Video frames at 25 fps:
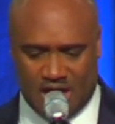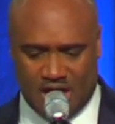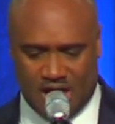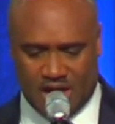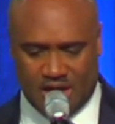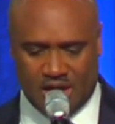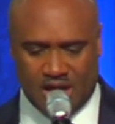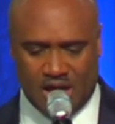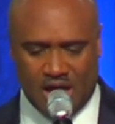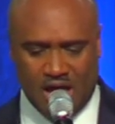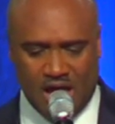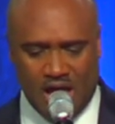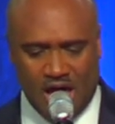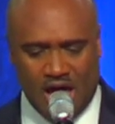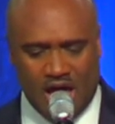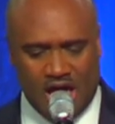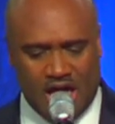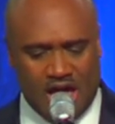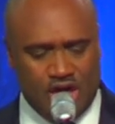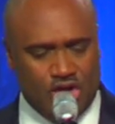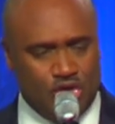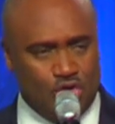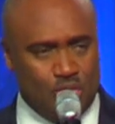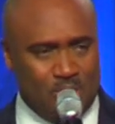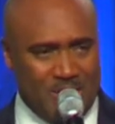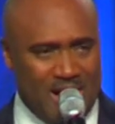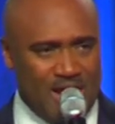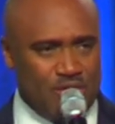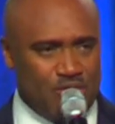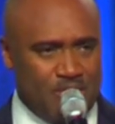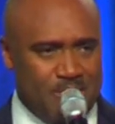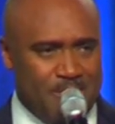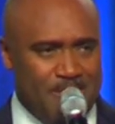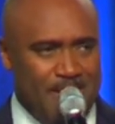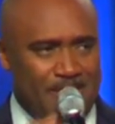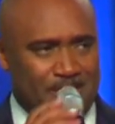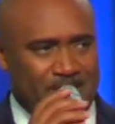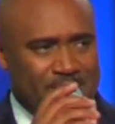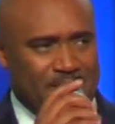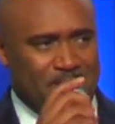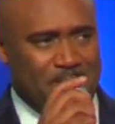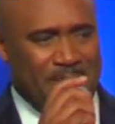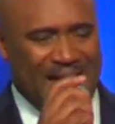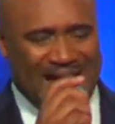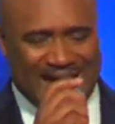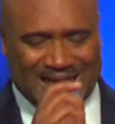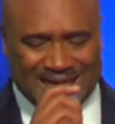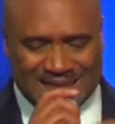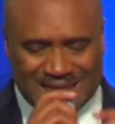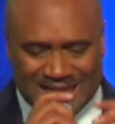And you might remember
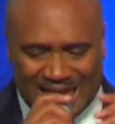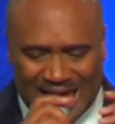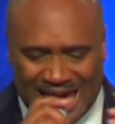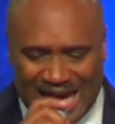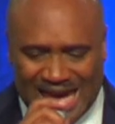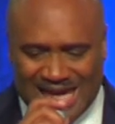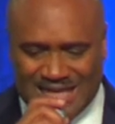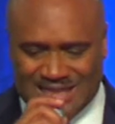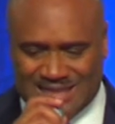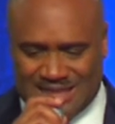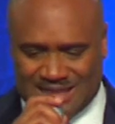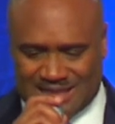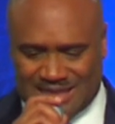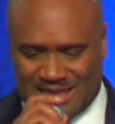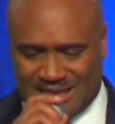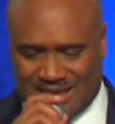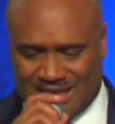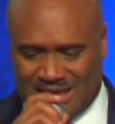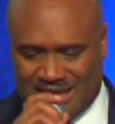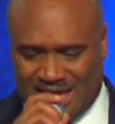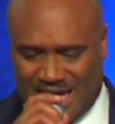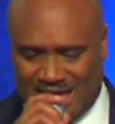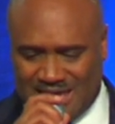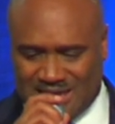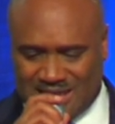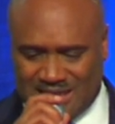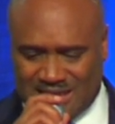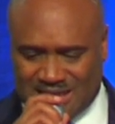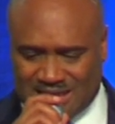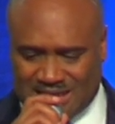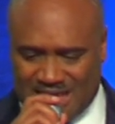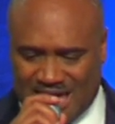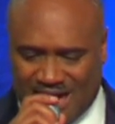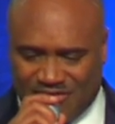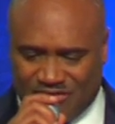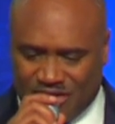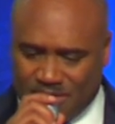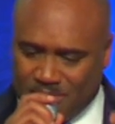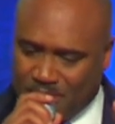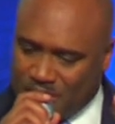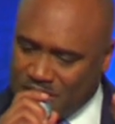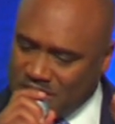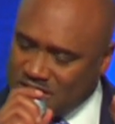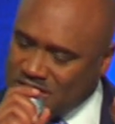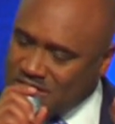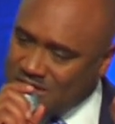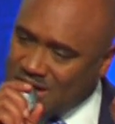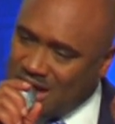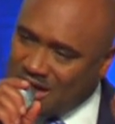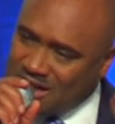back in the 80s and the 90s, everybody
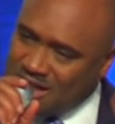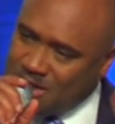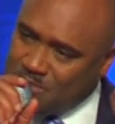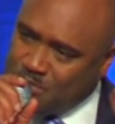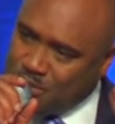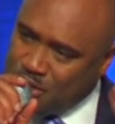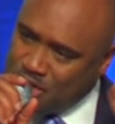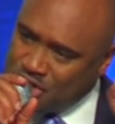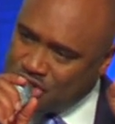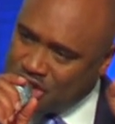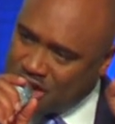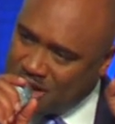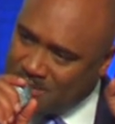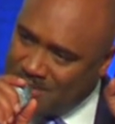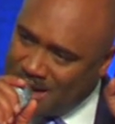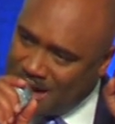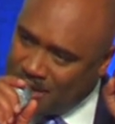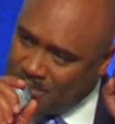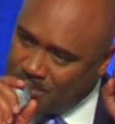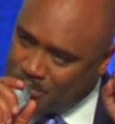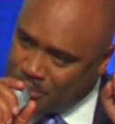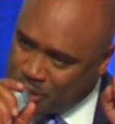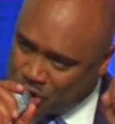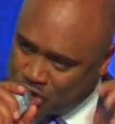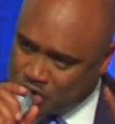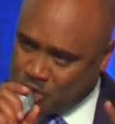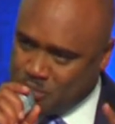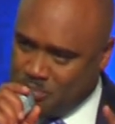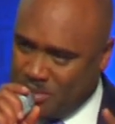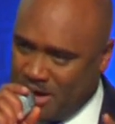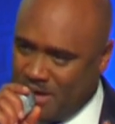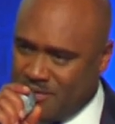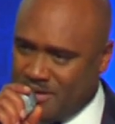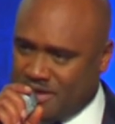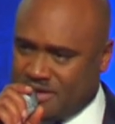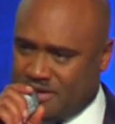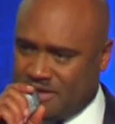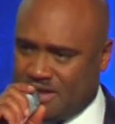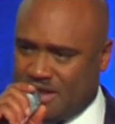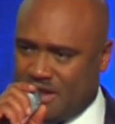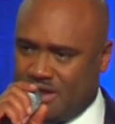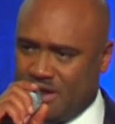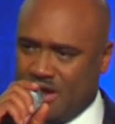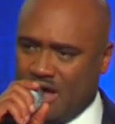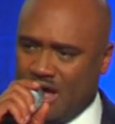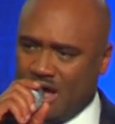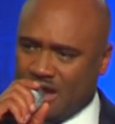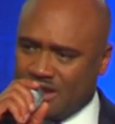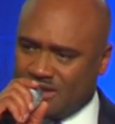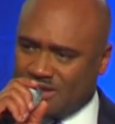started preaching about prosperity and
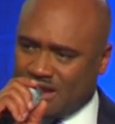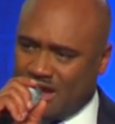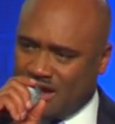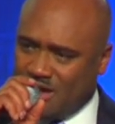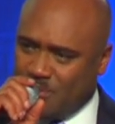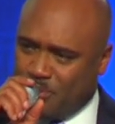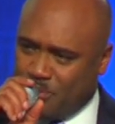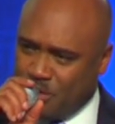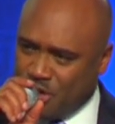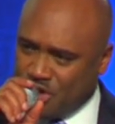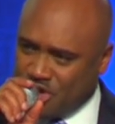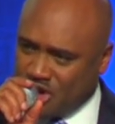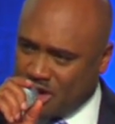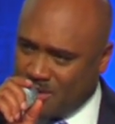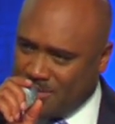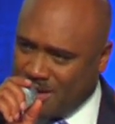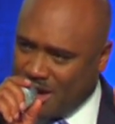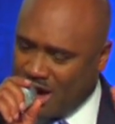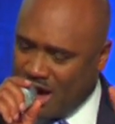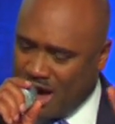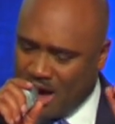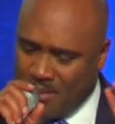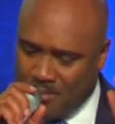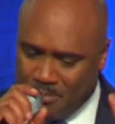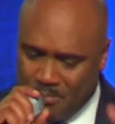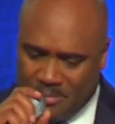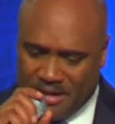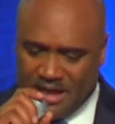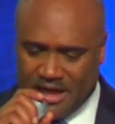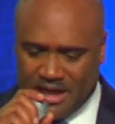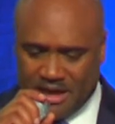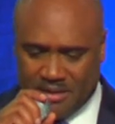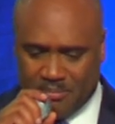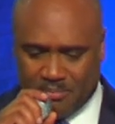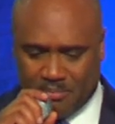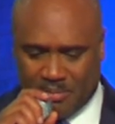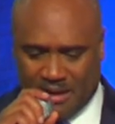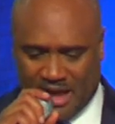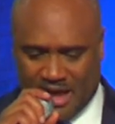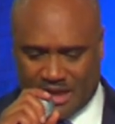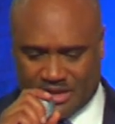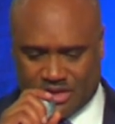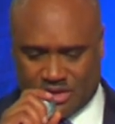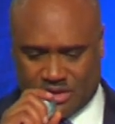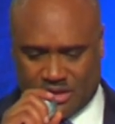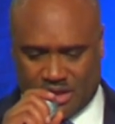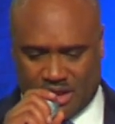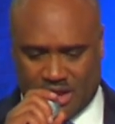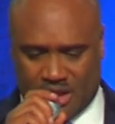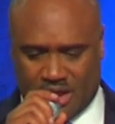started preaching about being
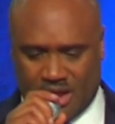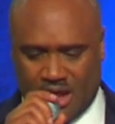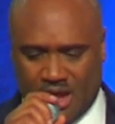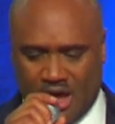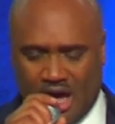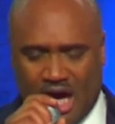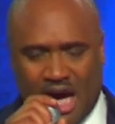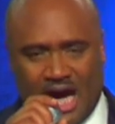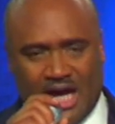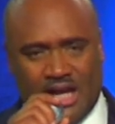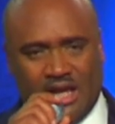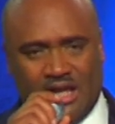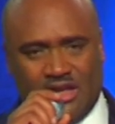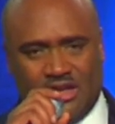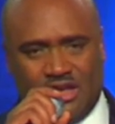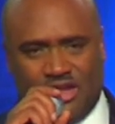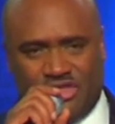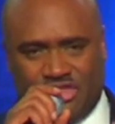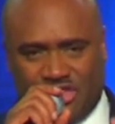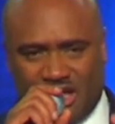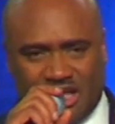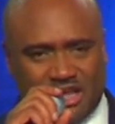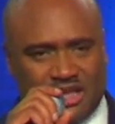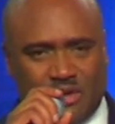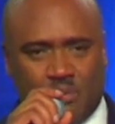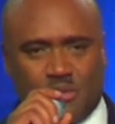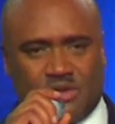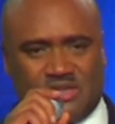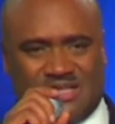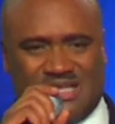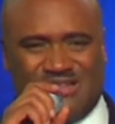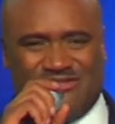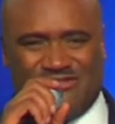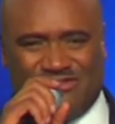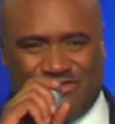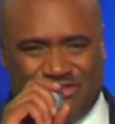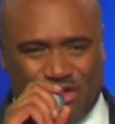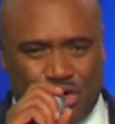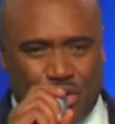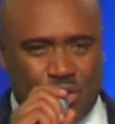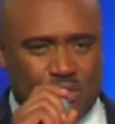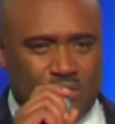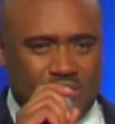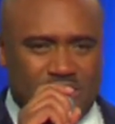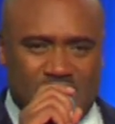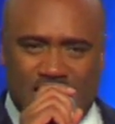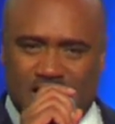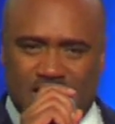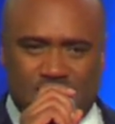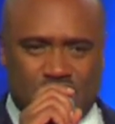blessed, and the thing that was in
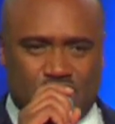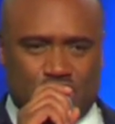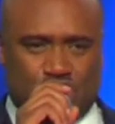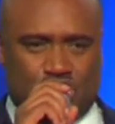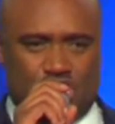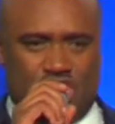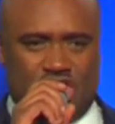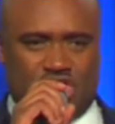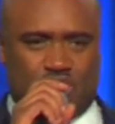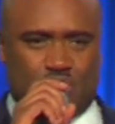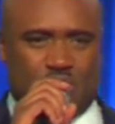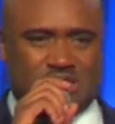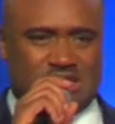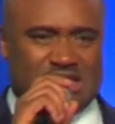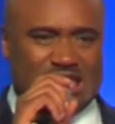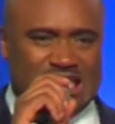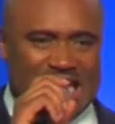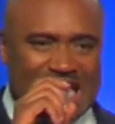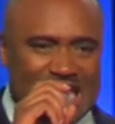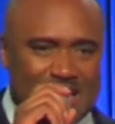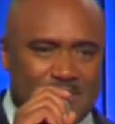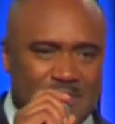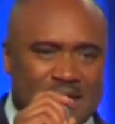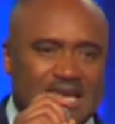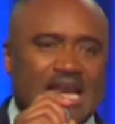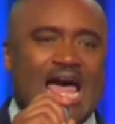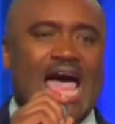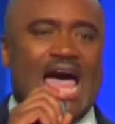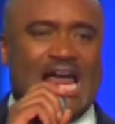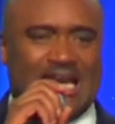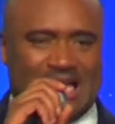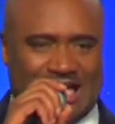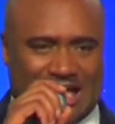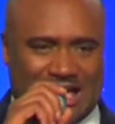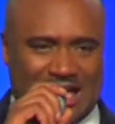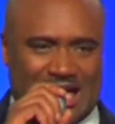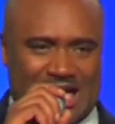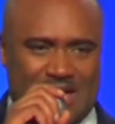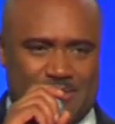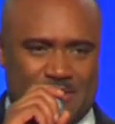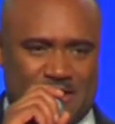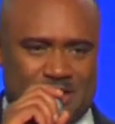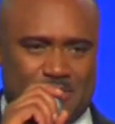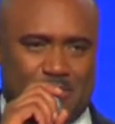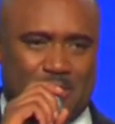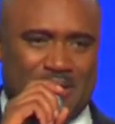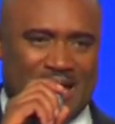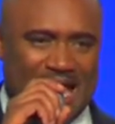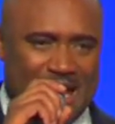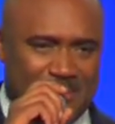vogue then in the church was name it and claim
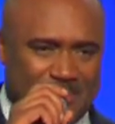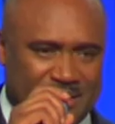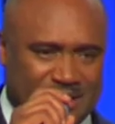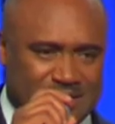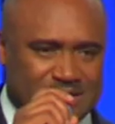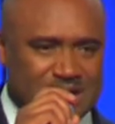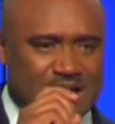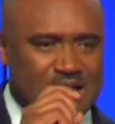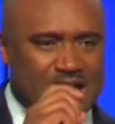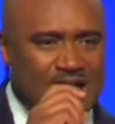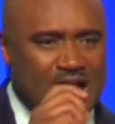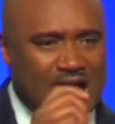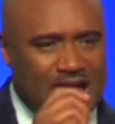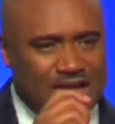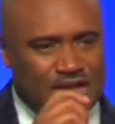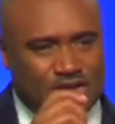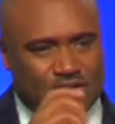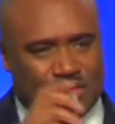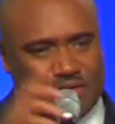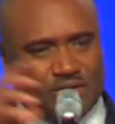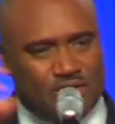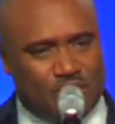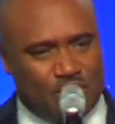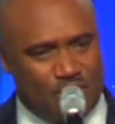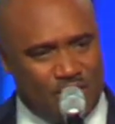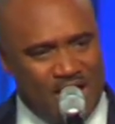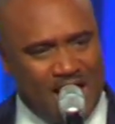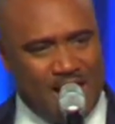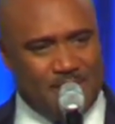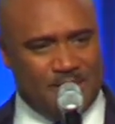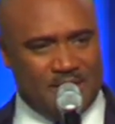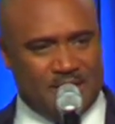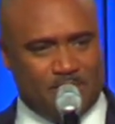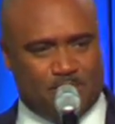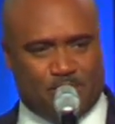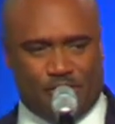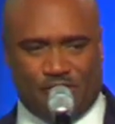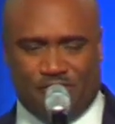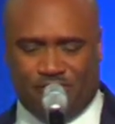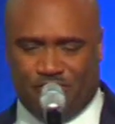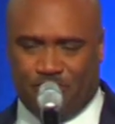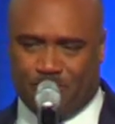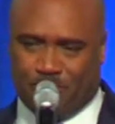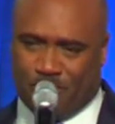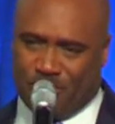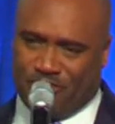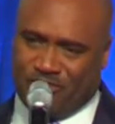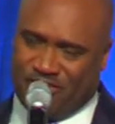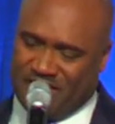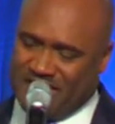it, blab it and you can grab it,
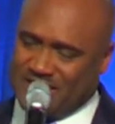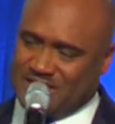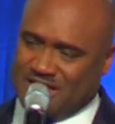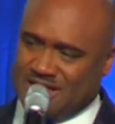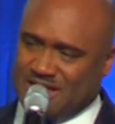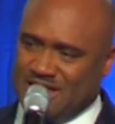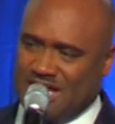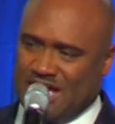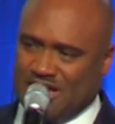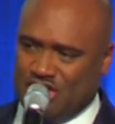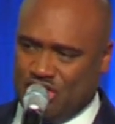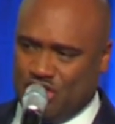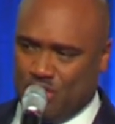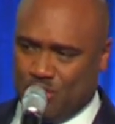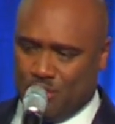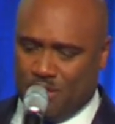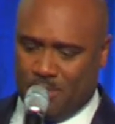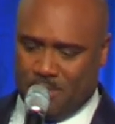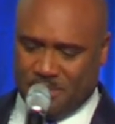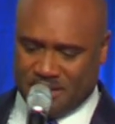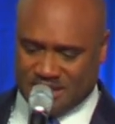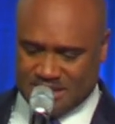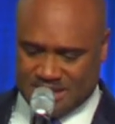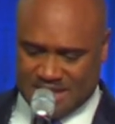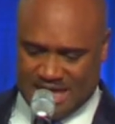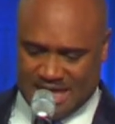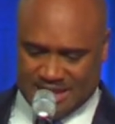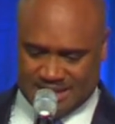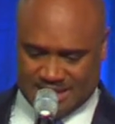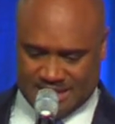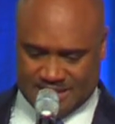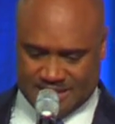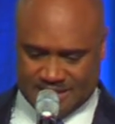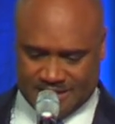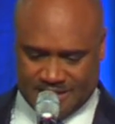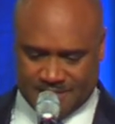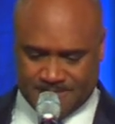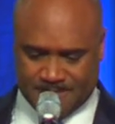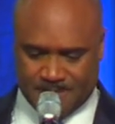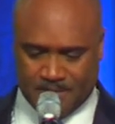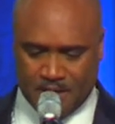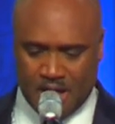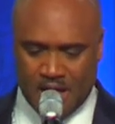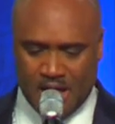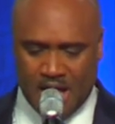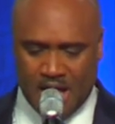profess it and you will possess it. And